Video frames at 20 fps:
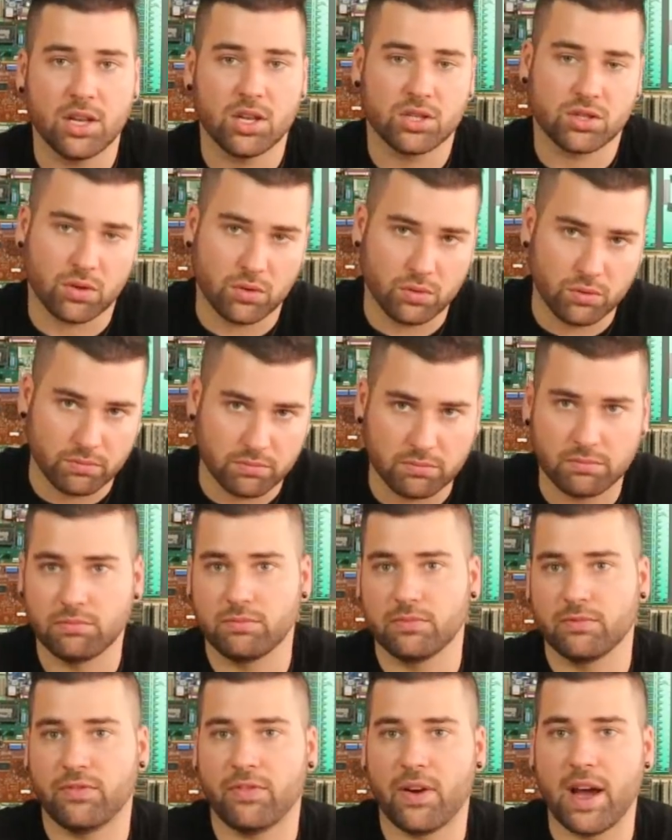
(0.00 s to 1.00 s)
So you
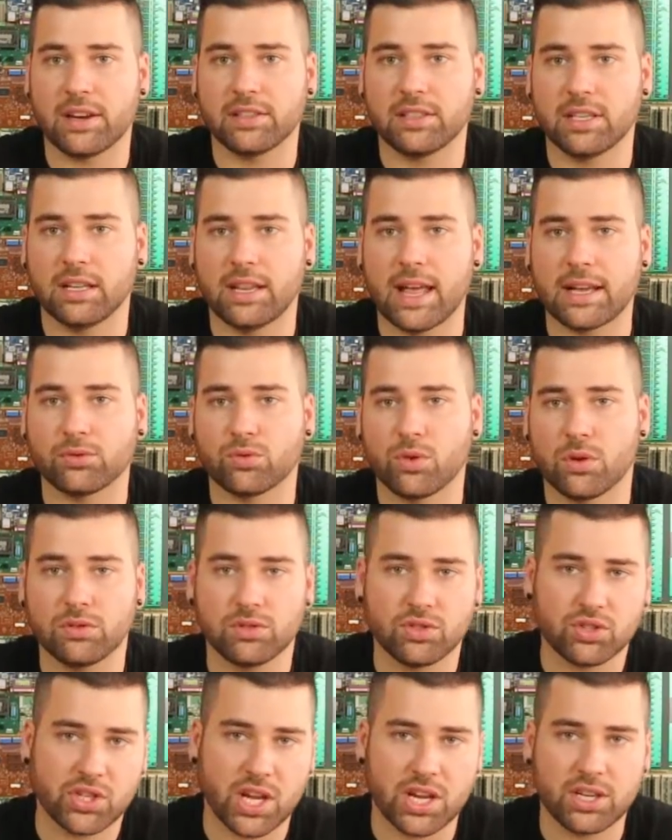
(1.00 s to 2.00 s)
fire the
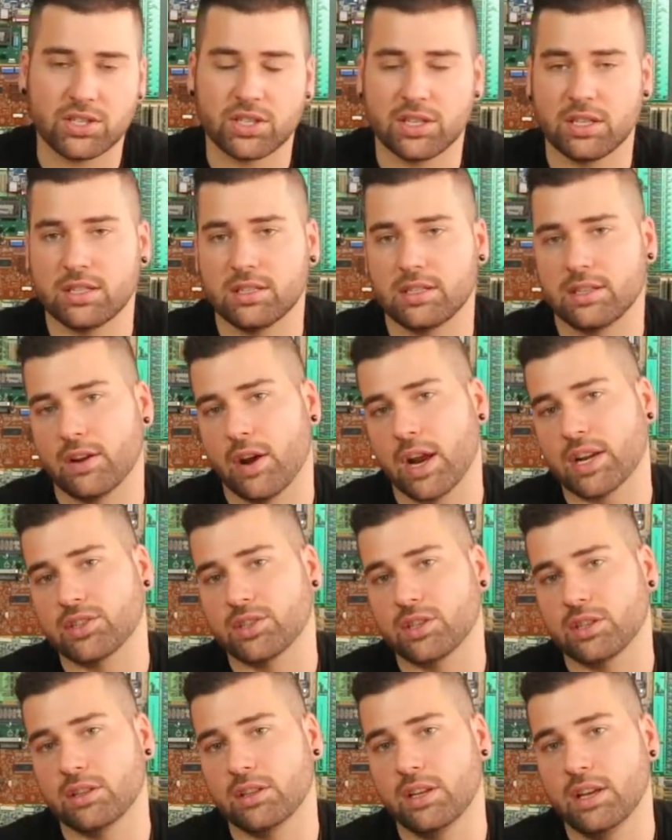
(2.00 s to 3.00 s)
electron, change its
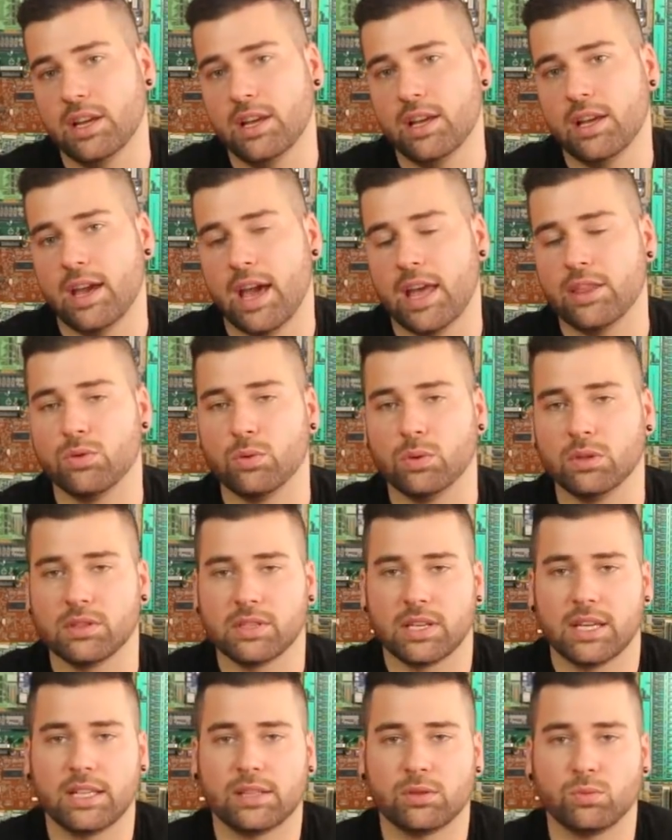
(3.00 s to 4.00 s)
direction, and you will
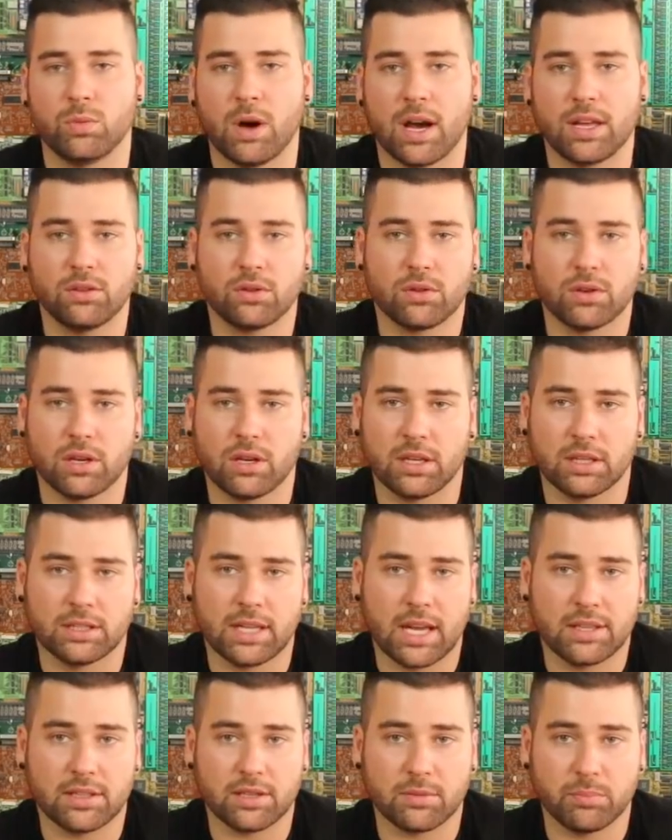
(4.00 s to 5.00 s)
hit one or
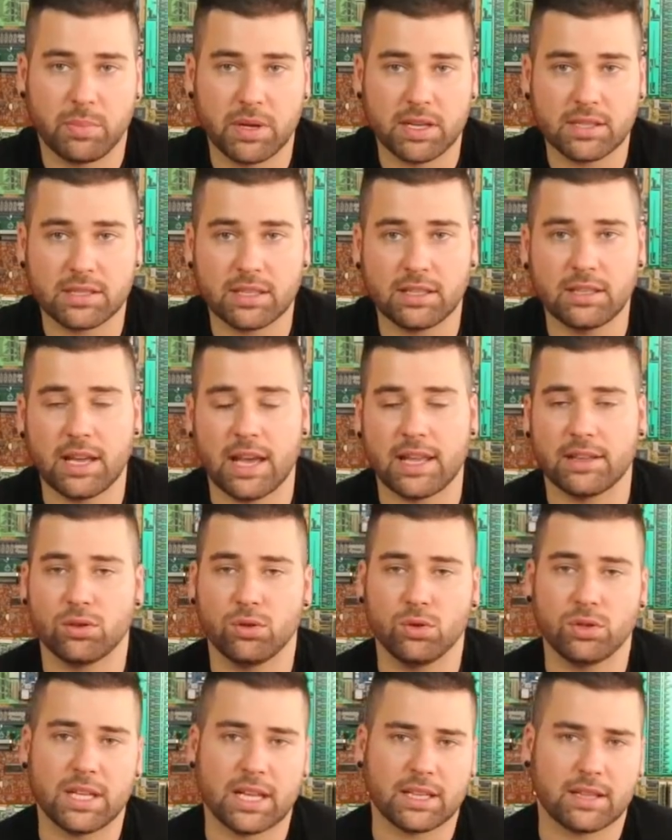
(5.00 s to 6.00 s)
another pixel, and
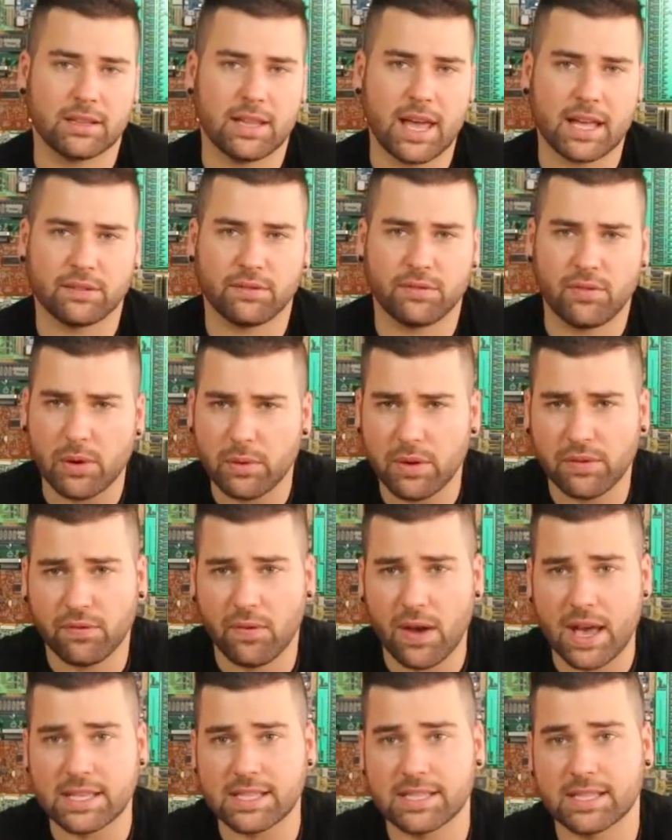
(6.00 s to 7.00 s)
do that very
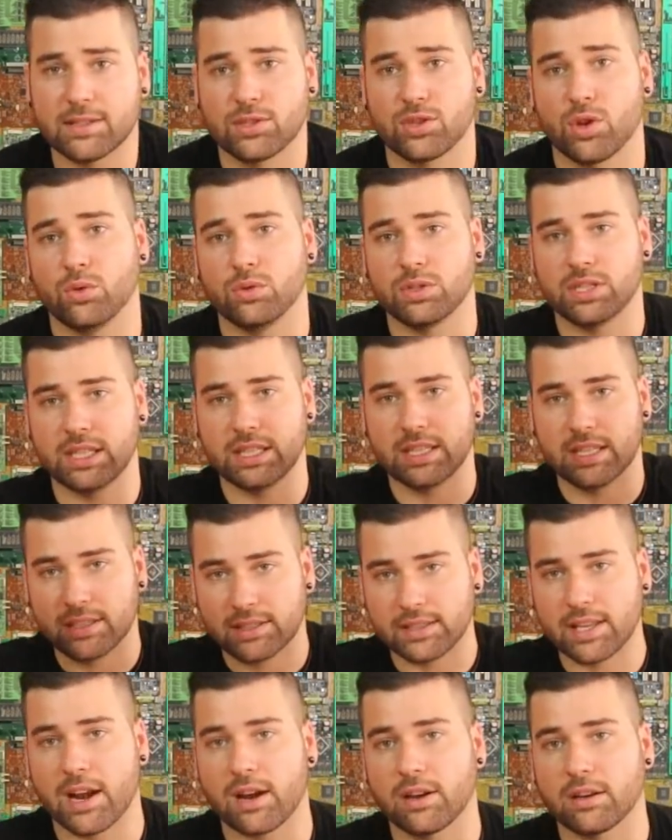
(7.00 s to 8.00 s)
fast, so you'll see the
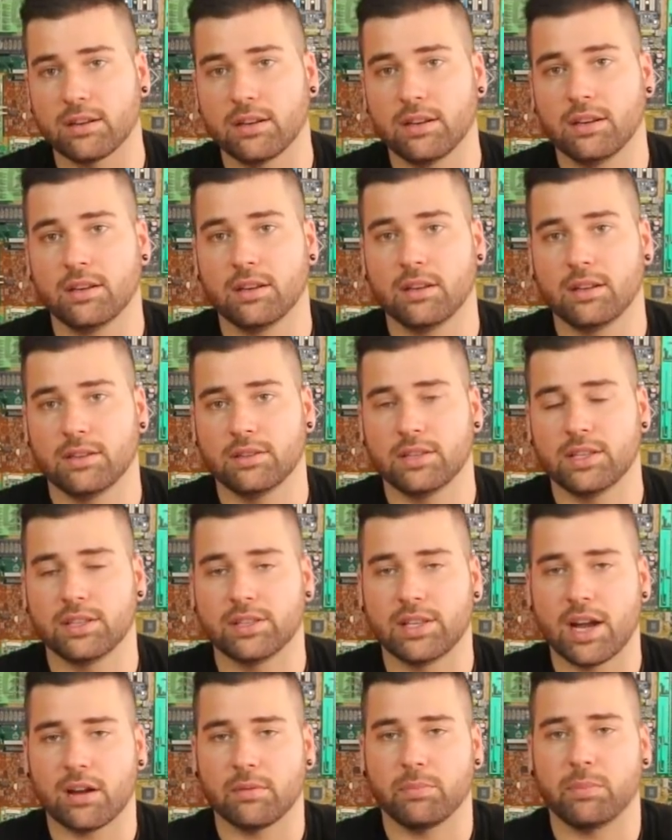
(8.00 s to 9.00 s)

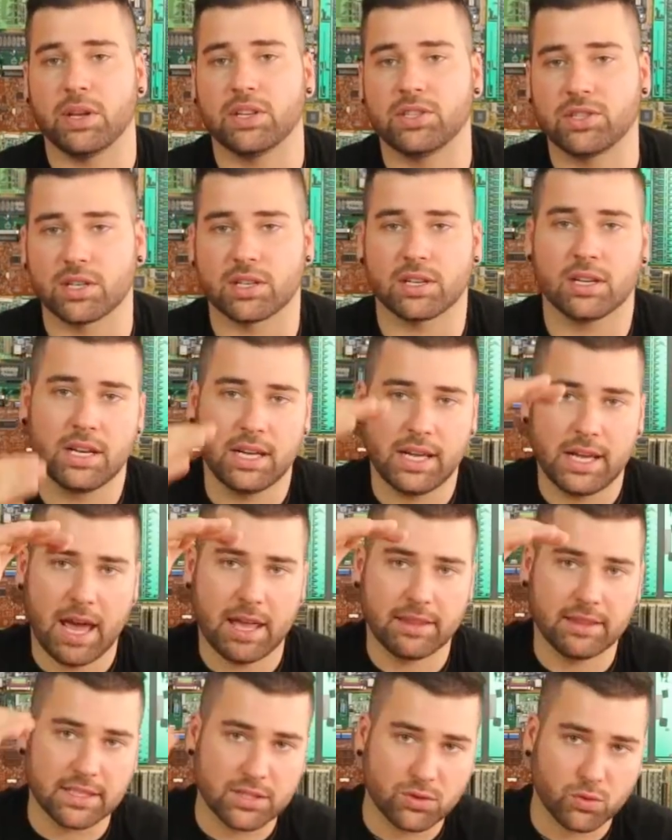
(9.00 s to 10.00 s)
entire picture.
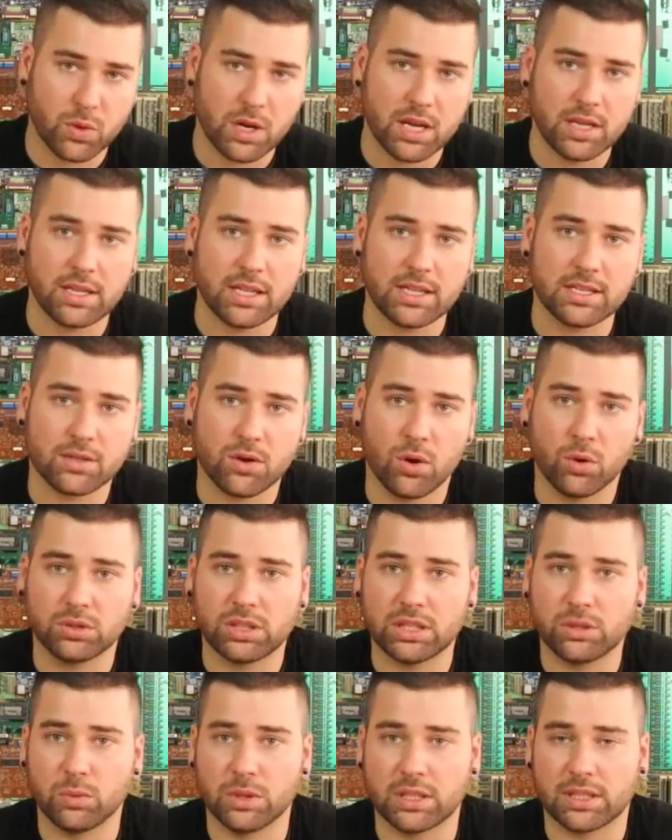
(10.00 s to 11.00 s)
And the screen is
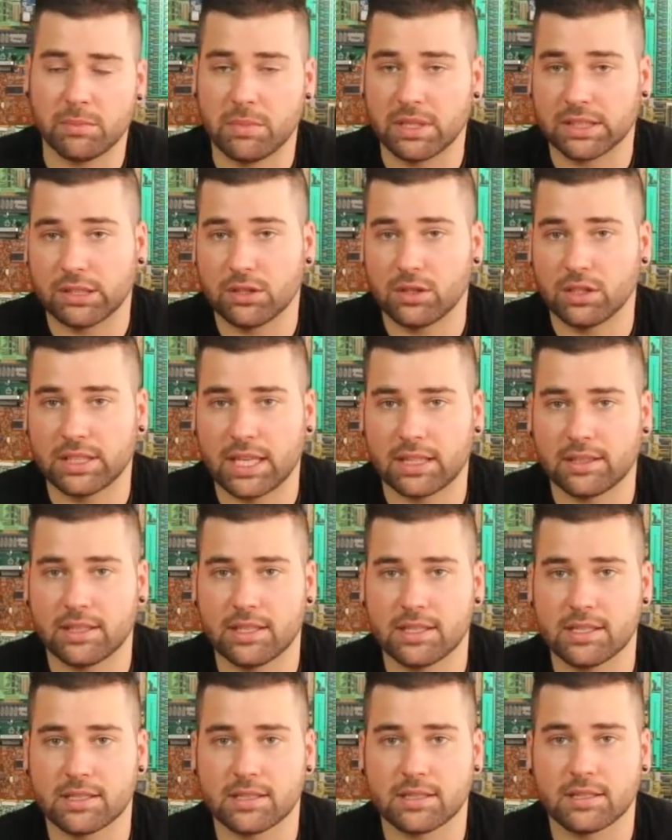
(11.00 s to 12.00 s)
coated with a material that
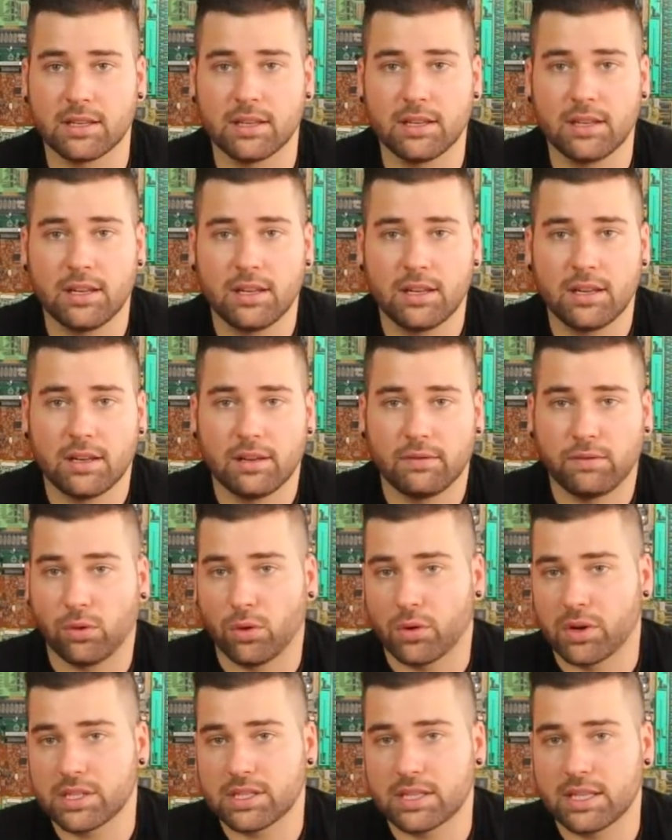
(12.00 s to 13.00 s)
is
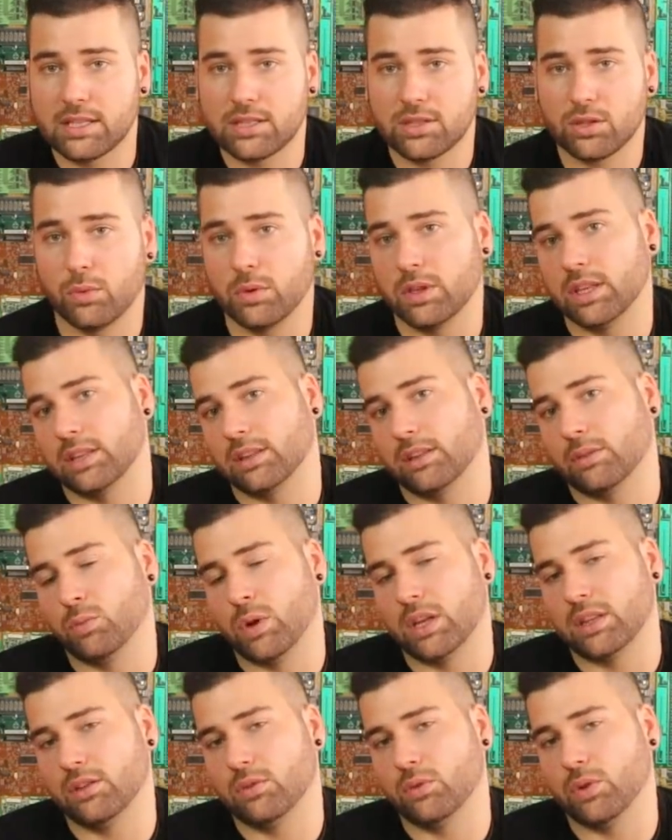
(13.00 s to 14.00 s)
fluorescent, so
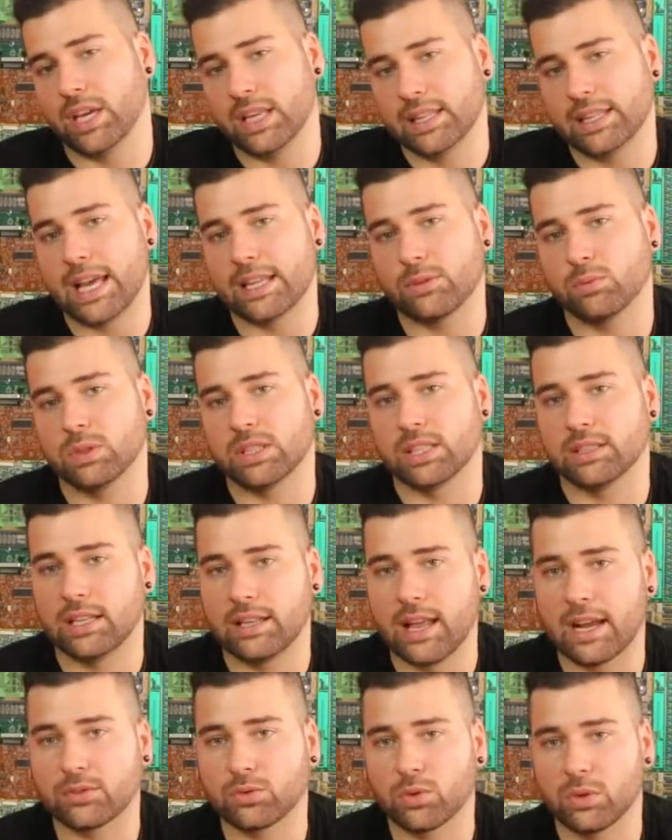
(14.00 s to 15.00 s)
when you hit that with an
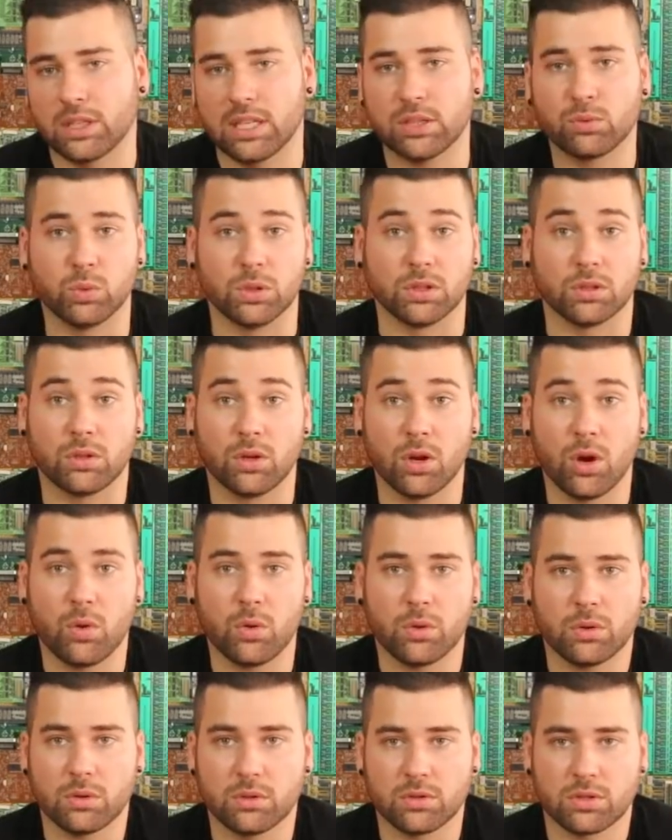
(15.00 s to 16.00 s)
electron, it will
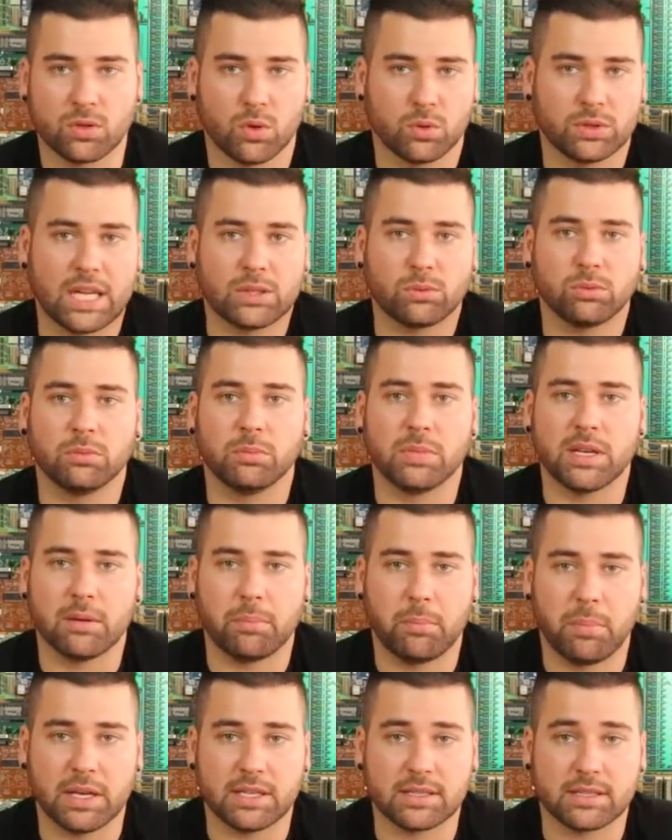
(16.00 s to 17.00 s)
glow, so that will be a
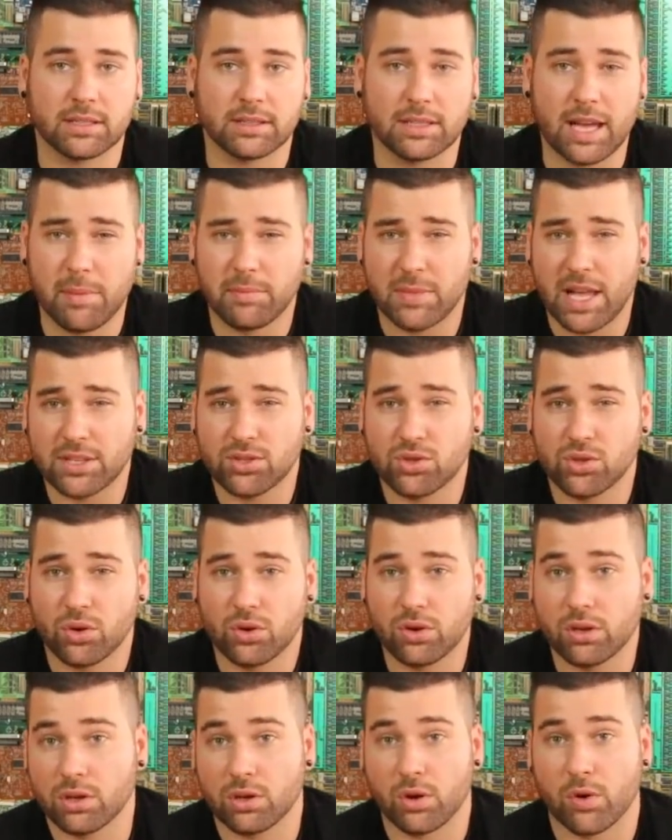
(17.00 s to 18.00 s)
pixel. I'm not
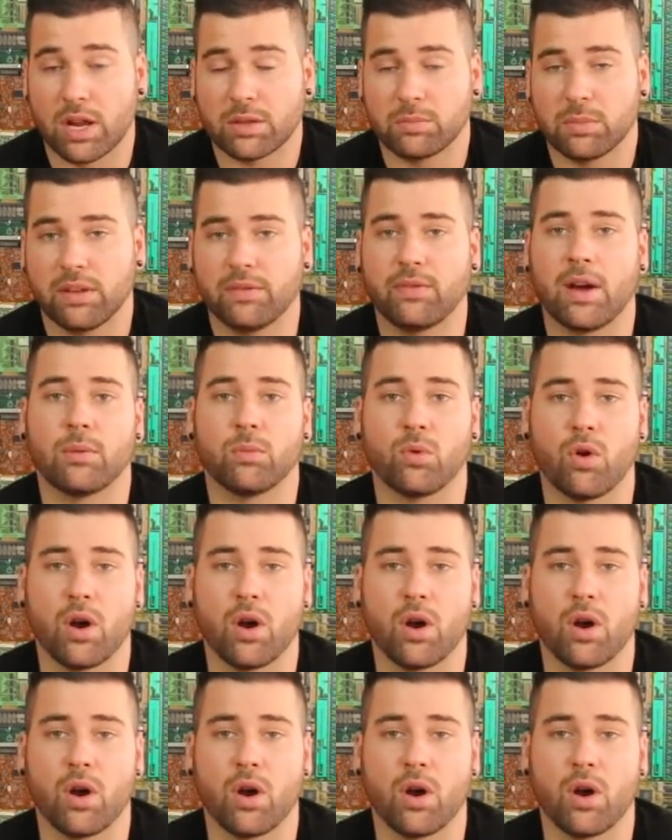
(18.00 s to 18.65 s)
sure, correct me if I'm